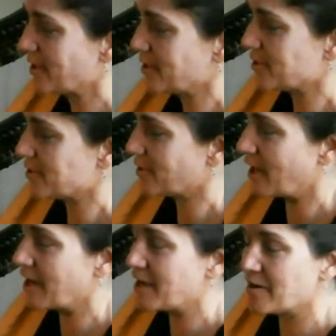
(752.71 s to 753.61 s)
So
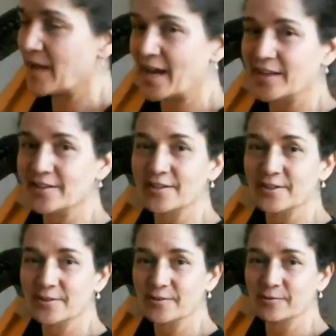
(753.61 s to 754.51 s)
I have had
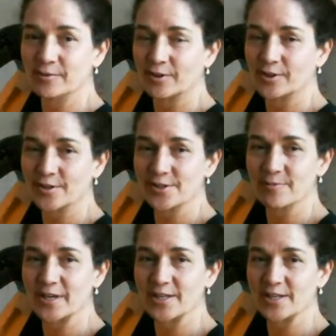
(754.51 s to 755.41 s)
to learn some
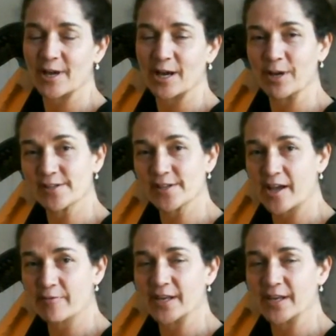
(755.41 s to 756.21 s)
things about myself,